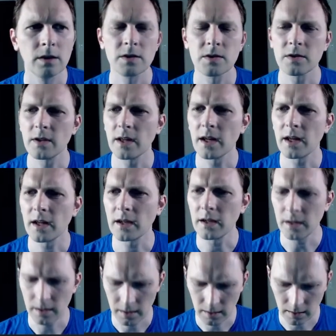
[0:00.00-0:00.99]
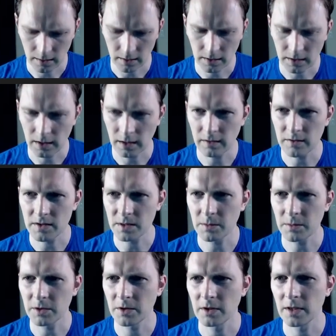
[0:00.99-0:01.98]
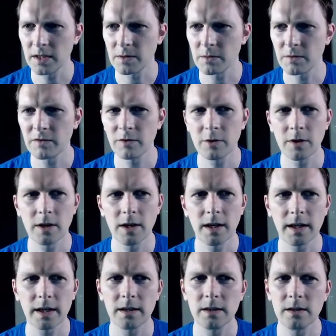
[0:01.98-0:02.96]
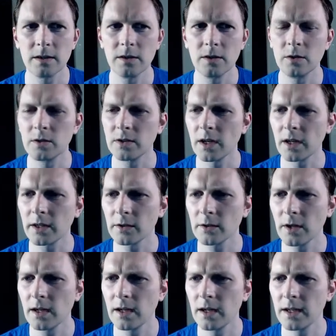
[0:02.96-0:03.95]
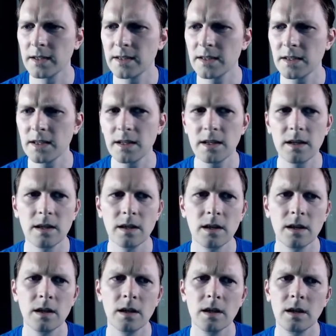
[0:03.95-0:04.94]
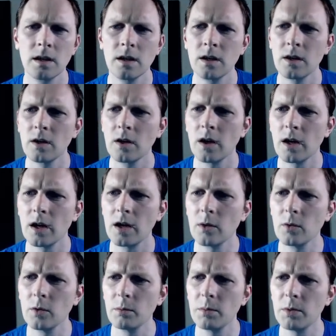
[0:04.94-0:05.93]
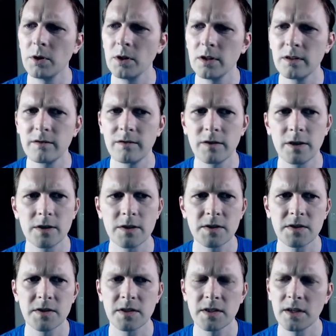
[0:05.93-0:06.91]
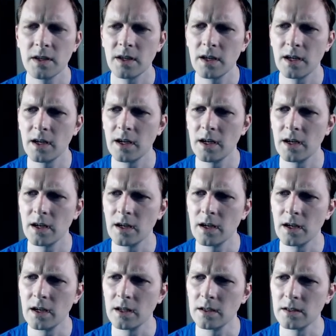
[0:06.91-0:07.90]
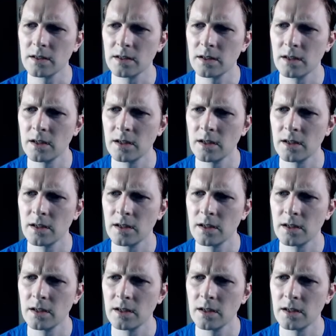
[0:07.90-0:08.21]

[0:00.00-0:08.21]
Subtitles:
So then, kind of similar as before, I can do docker run it. I will pull it first and